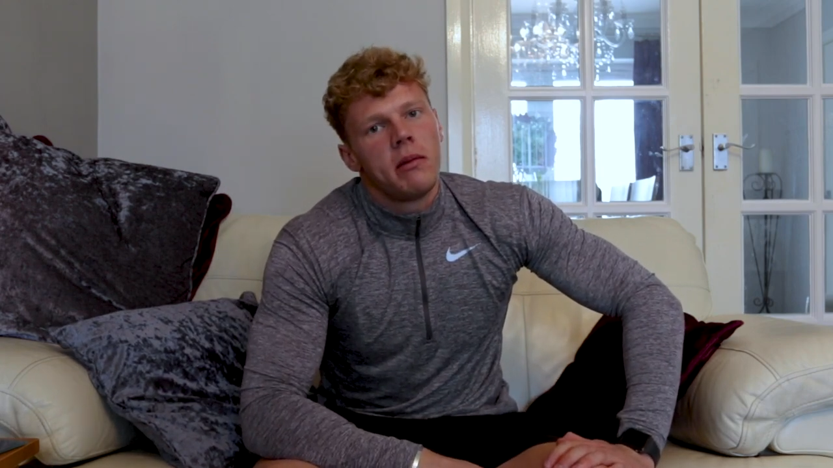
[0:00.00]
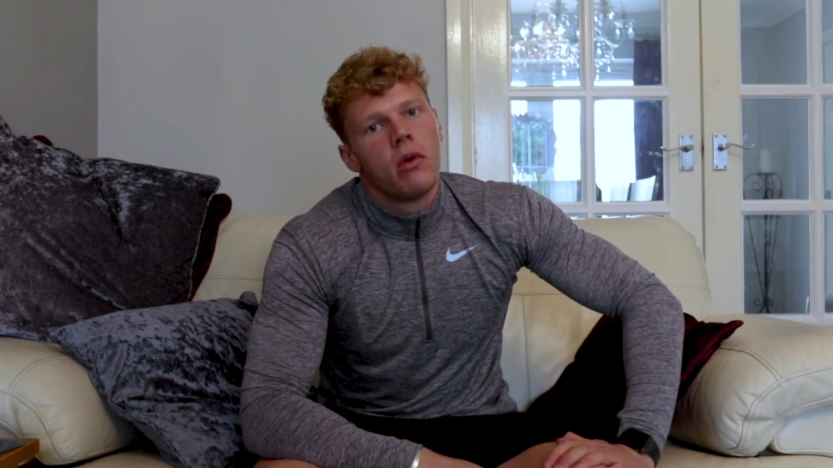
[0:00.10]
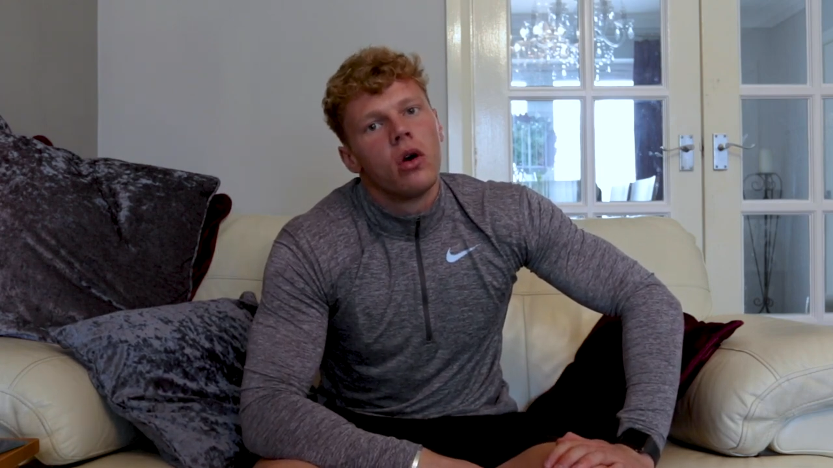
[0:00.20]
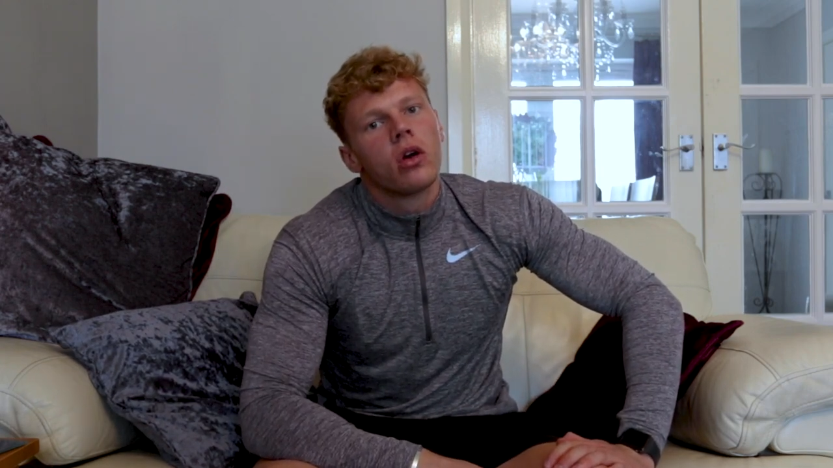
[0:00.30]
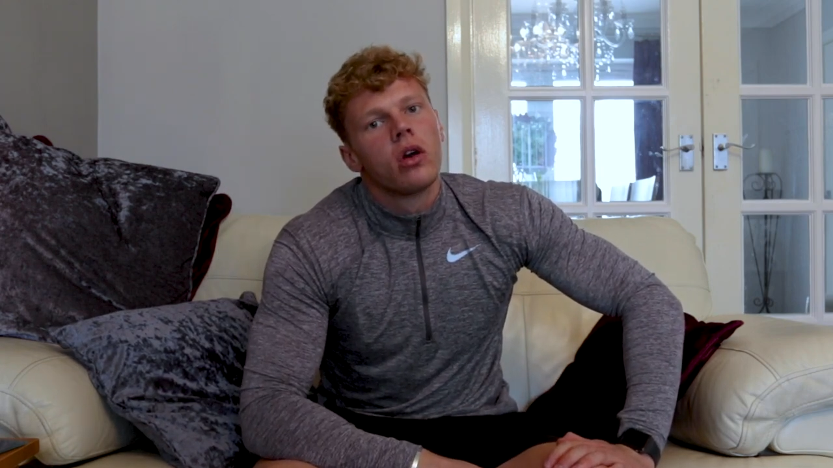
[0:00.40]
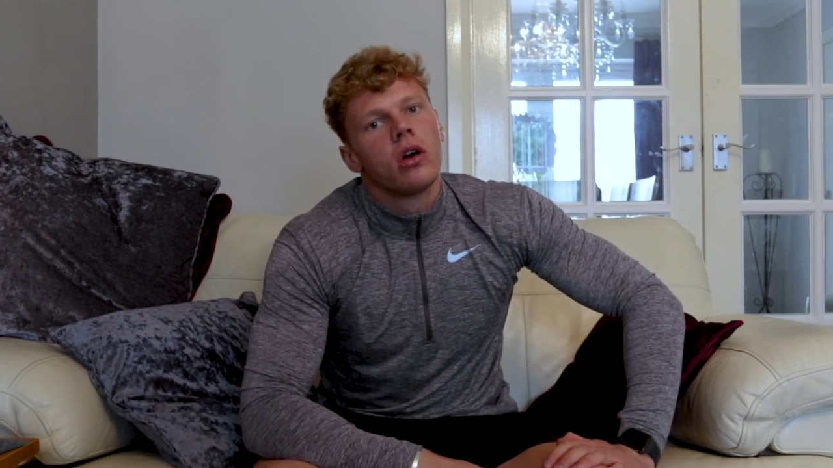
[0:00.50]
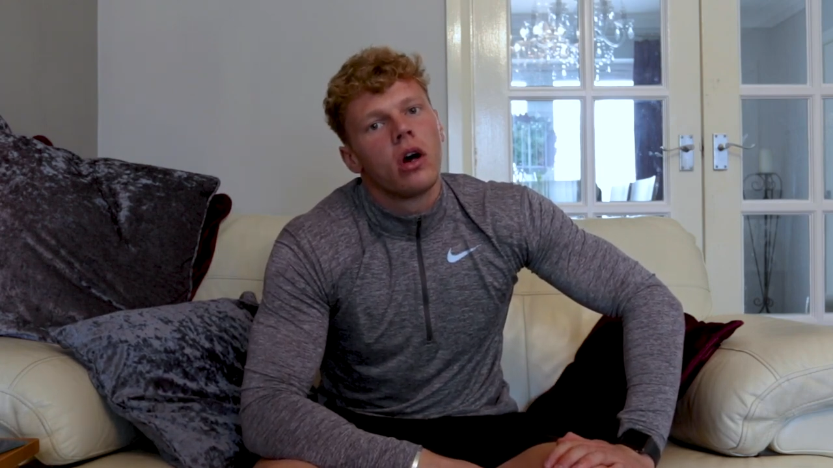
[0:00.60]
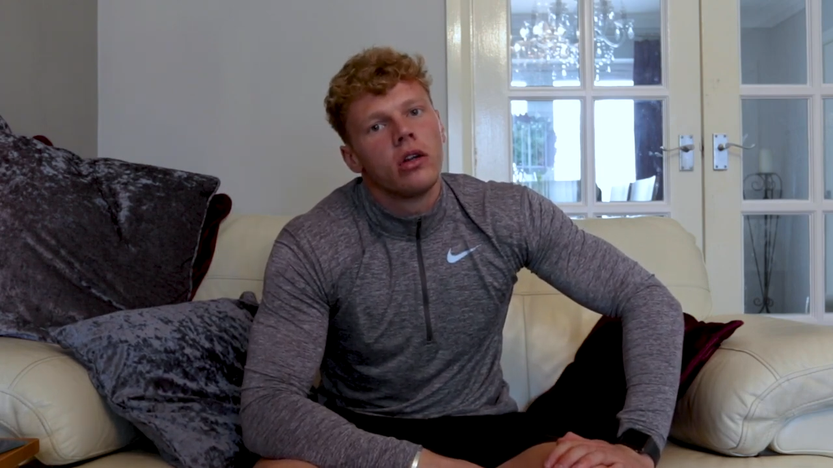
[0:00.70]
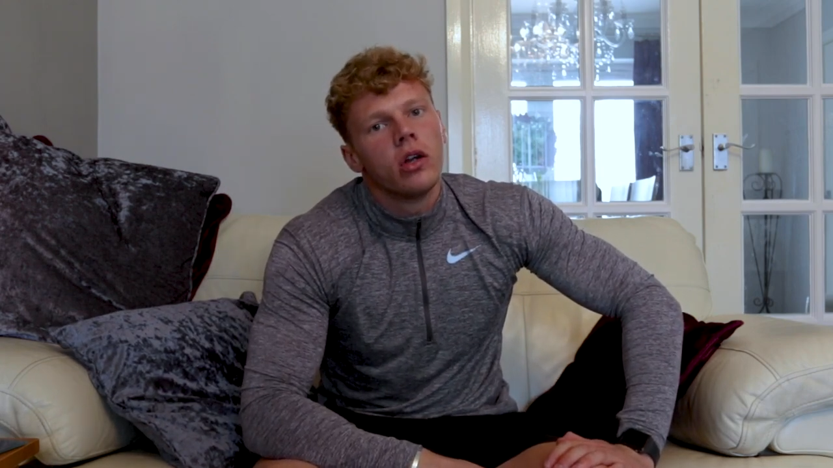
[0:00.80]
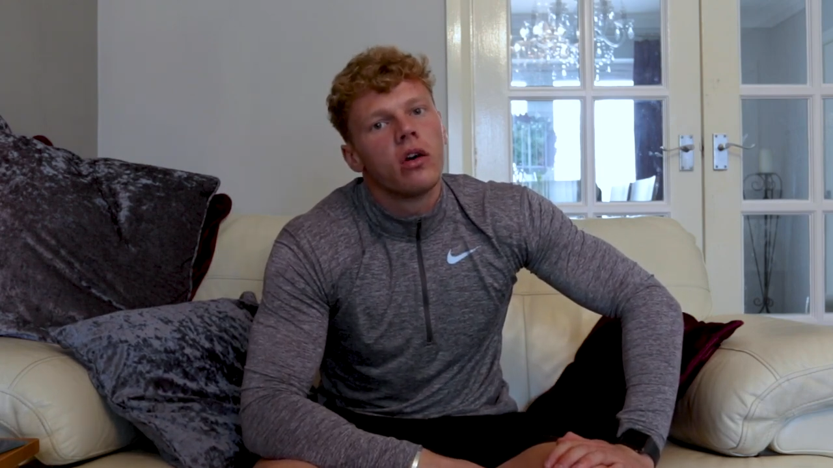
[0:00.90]
mug
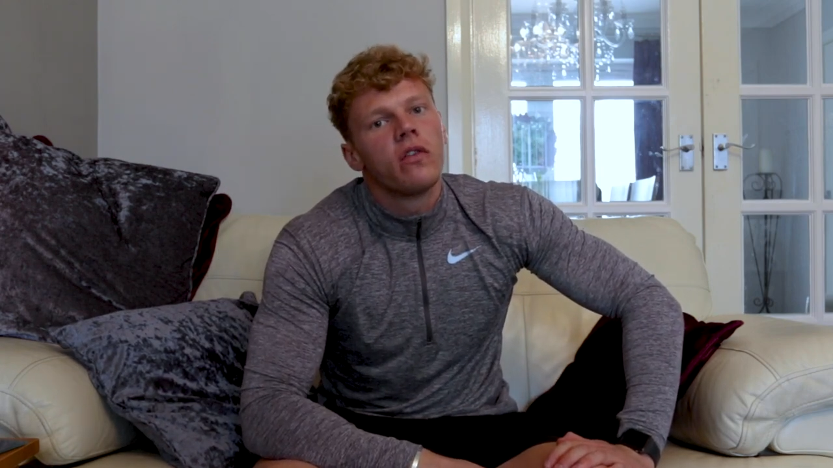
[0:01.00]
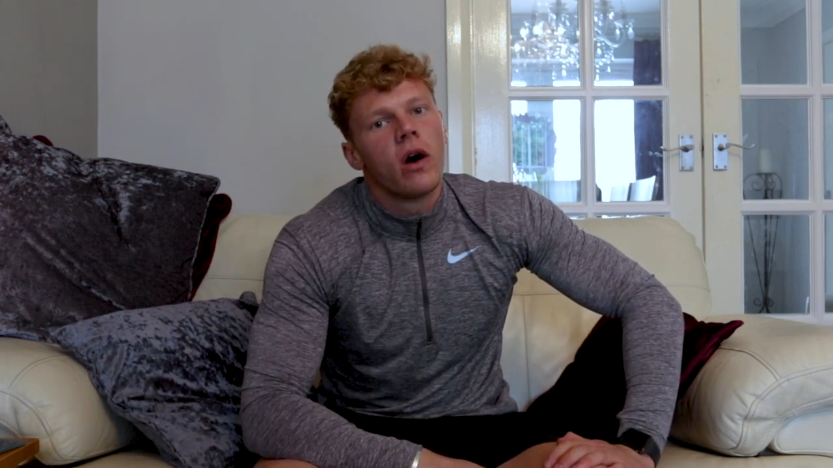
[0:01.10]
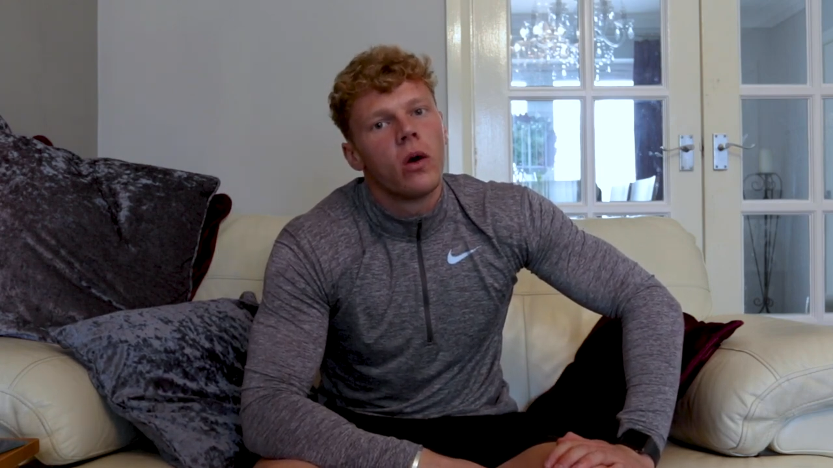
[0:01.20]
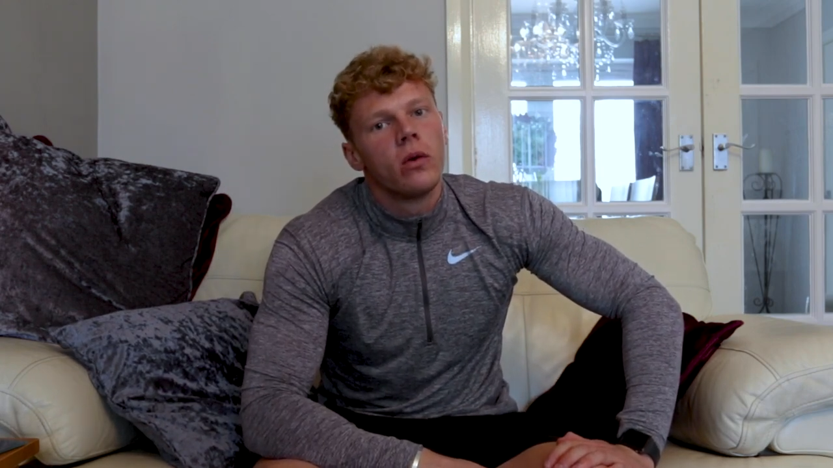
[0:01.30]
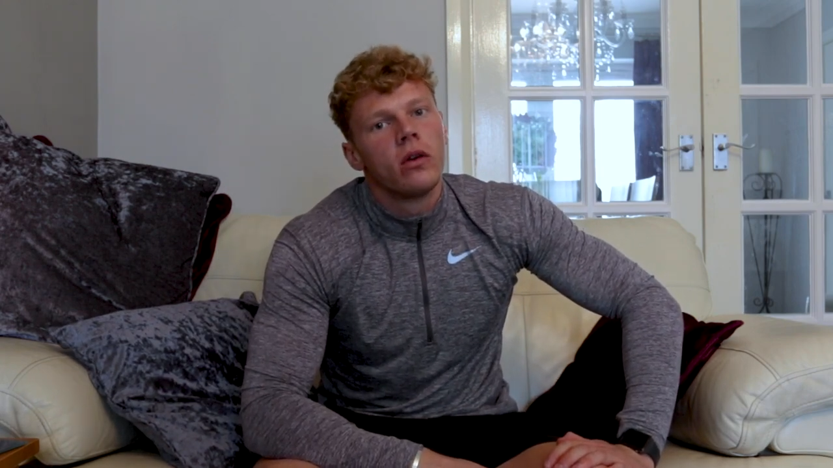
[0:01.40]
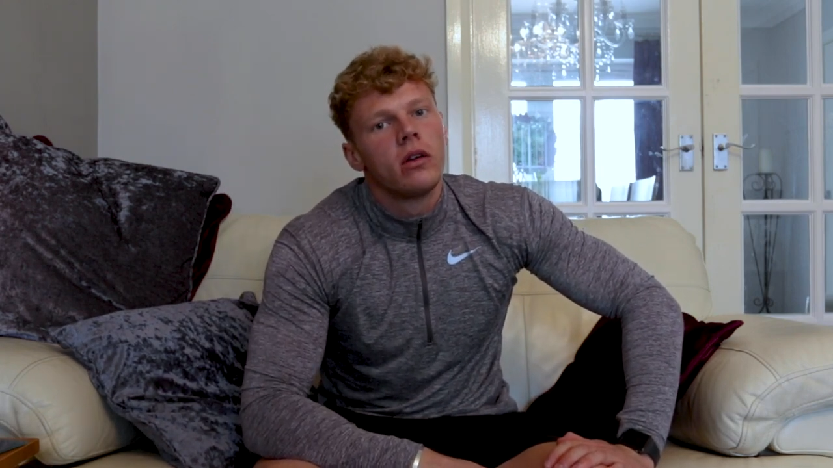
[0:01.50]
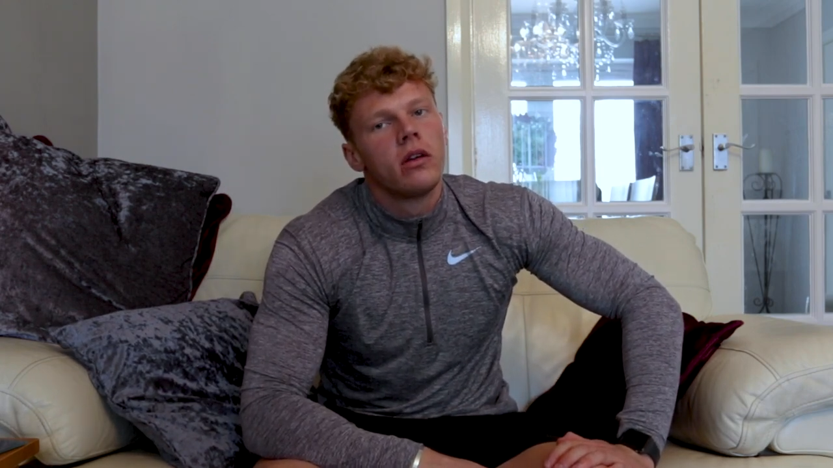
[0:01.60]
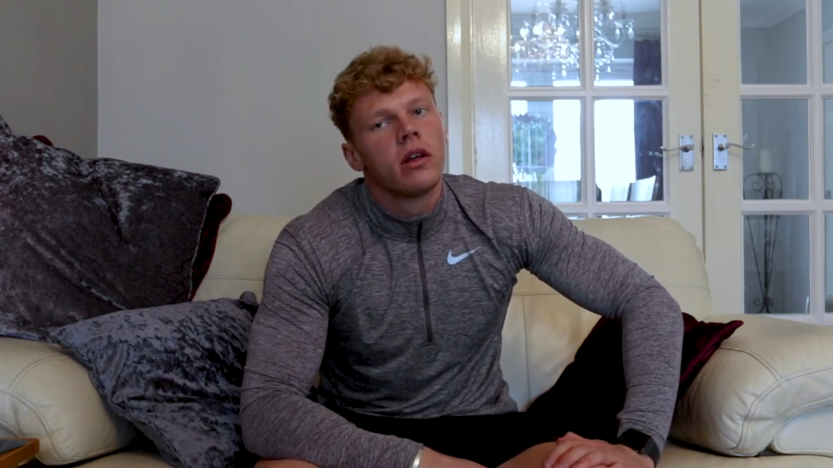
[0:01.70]
on your phone,